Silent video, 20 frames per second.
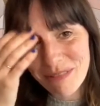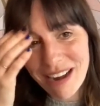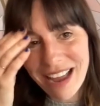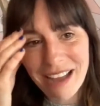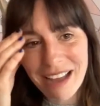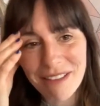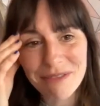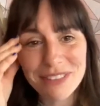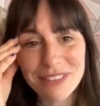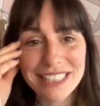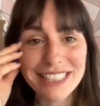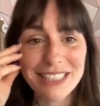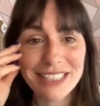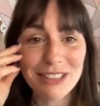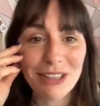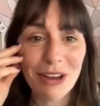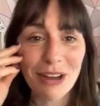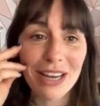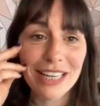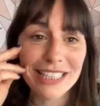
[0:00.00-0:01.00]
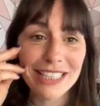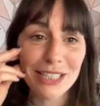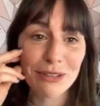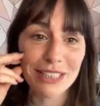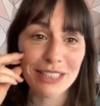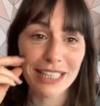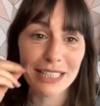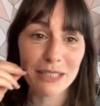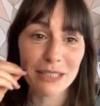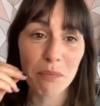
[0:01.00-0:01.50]
draft, he started
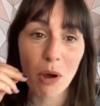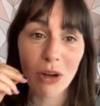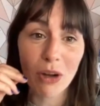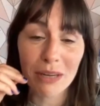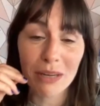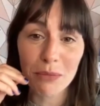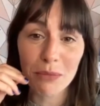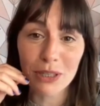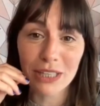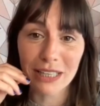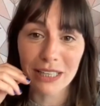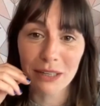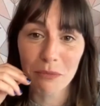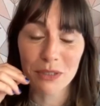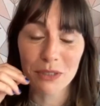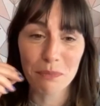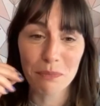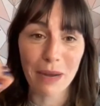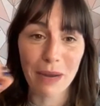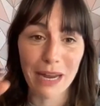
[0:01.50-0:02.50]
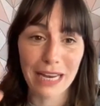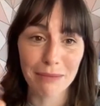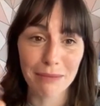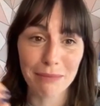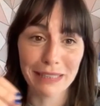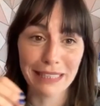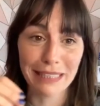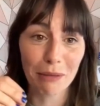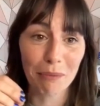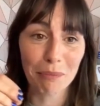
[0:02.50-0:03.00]
using his pocket money and was buying
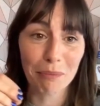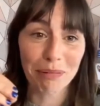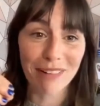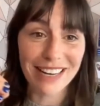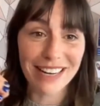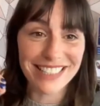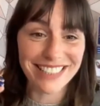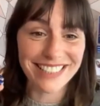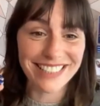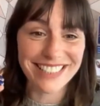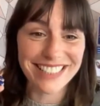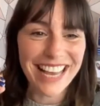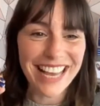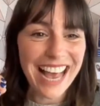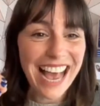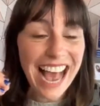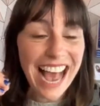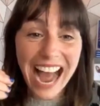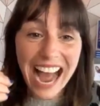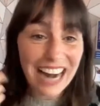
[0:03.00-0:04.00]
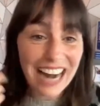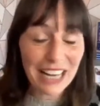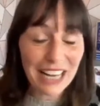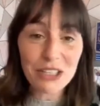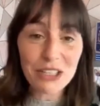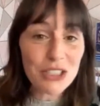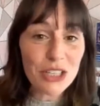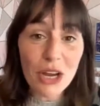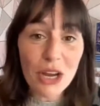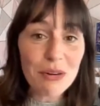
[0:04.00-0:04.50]
me little presents. And I
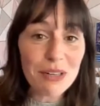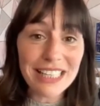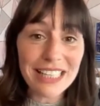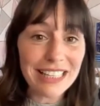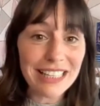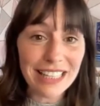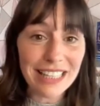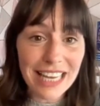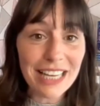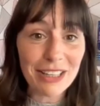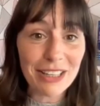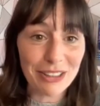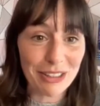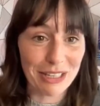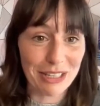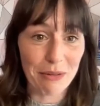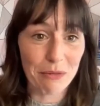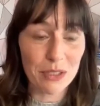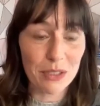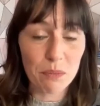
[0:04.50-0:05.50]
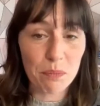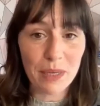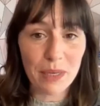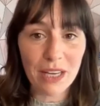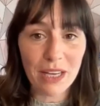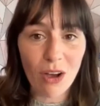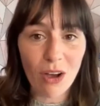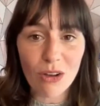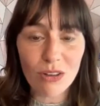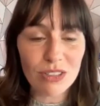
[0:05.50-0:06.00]
could only think that it was
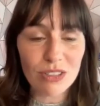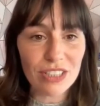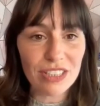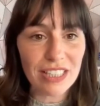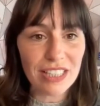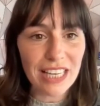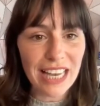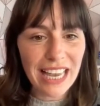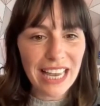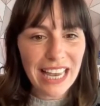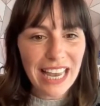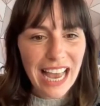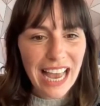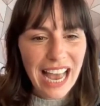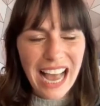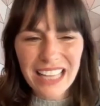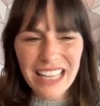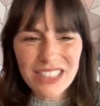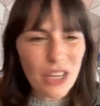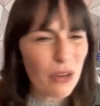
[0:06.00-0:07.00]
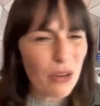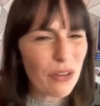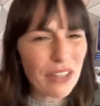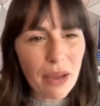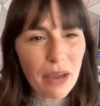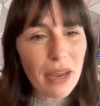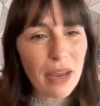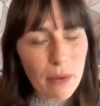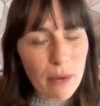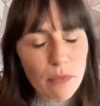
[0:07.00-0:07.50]
because... I thought
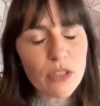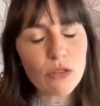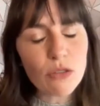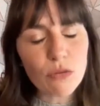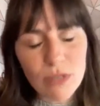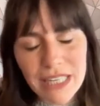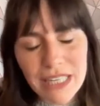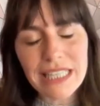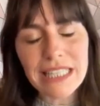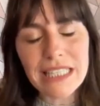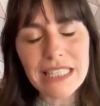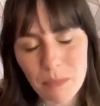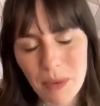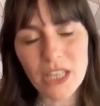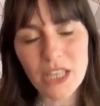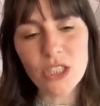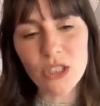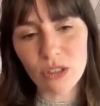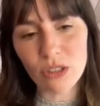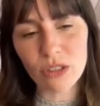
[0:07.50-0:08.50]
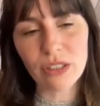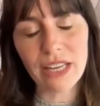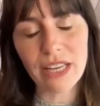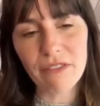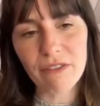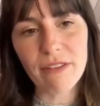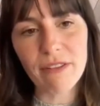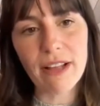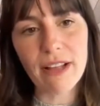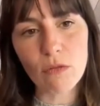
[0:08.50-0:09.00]
that it was really special.
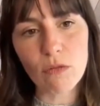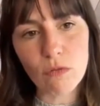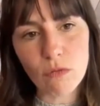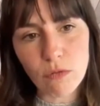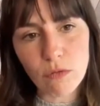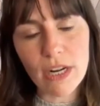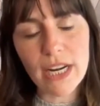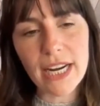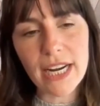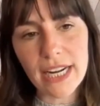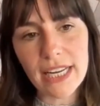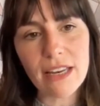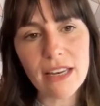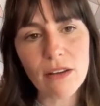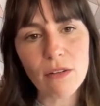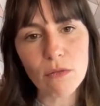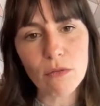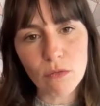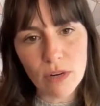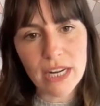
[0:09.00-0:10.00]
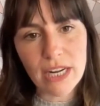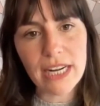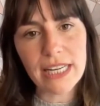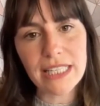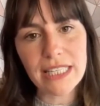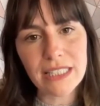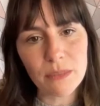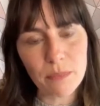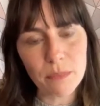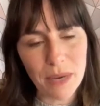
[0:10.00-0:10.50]
It felt really,
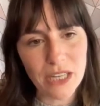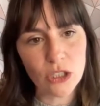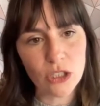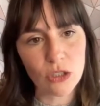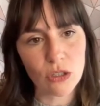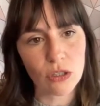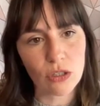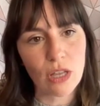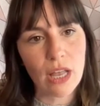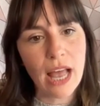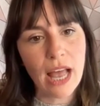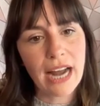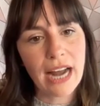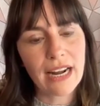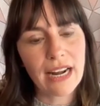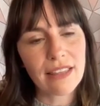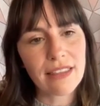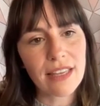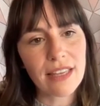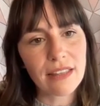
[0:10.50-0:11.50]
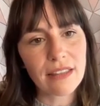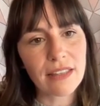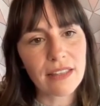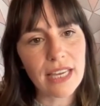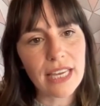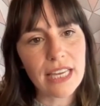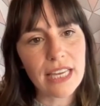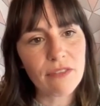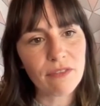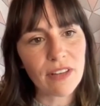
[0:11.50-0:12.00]
really special. And I think
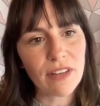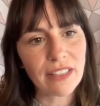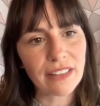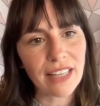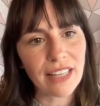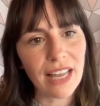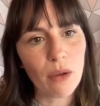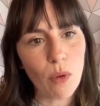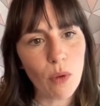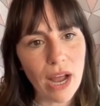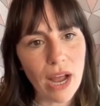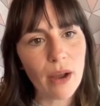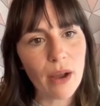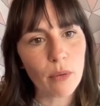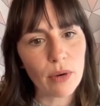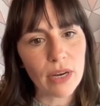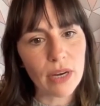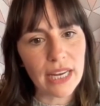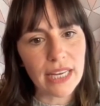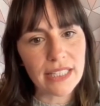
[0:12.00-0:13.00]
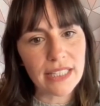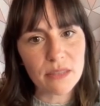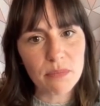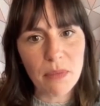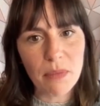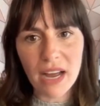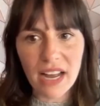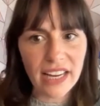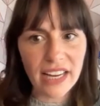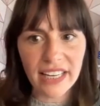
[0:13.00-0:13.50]
that he felt like, wow, is
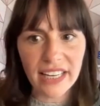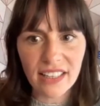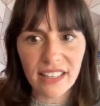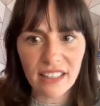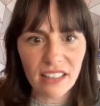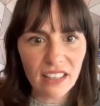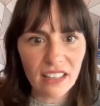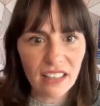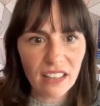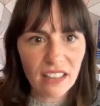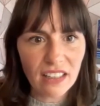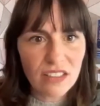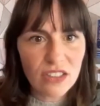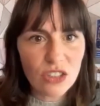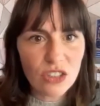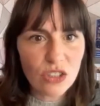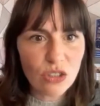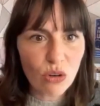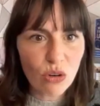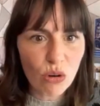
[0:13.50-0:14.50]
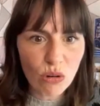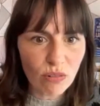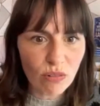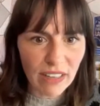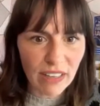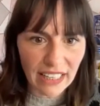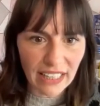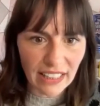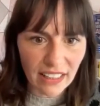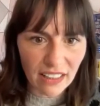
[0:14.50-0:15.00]
my
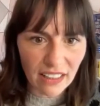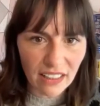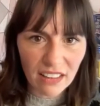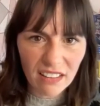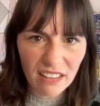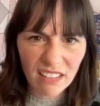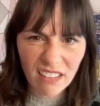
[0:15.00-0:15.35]
story